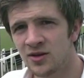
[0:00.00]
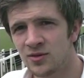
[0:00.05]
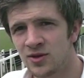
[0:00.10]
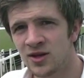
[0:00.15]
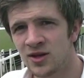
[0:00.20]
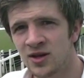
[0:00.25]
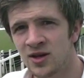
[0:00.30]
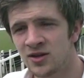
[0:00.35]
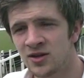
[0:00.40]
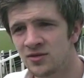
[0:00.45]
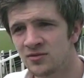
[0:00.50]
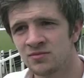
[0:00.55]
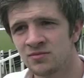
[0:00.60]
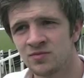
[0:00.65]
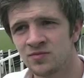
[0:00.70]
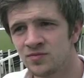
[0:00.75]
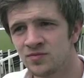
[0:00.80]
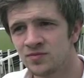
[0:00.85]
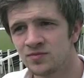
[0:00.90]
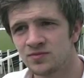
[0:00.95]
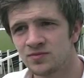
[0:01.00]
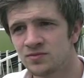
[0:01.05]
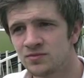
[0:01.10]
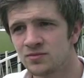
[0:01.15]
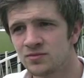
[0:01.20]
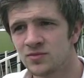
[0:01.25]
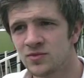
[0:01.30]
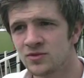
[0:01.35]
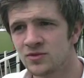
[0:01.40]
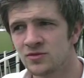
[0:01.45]
Yeah, we can't
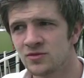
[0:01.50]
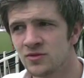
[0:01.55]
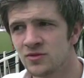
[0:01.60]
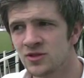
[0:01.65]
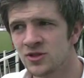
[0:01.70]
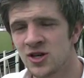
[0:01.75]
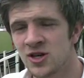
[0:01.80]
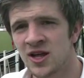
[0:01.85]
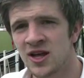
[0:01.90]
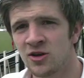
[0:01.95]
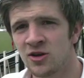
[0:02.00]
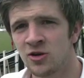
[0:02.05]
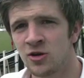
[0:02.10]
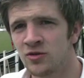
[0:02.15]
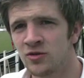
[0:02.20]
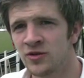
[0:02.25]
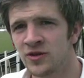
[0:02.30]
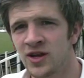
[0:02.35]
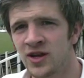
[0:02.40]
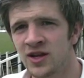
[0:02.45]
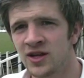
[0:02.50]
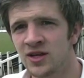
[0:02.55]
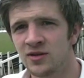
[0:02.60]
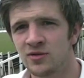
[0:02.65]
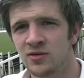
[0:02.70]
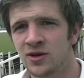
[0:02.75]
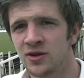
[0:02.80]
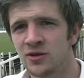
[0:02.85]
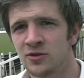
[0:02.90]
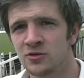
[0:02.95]
slack off at
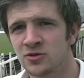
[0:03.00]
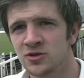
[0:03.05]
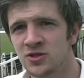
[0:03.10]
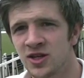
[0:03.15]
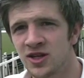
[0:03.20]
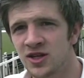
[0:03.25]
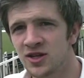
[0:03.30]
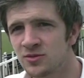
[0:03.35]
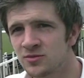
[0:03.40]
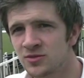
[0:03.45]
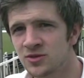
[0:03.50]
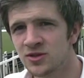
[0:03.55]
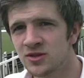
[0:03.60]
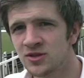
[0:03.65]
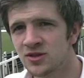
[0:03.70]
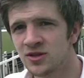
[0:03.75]
any one of those games.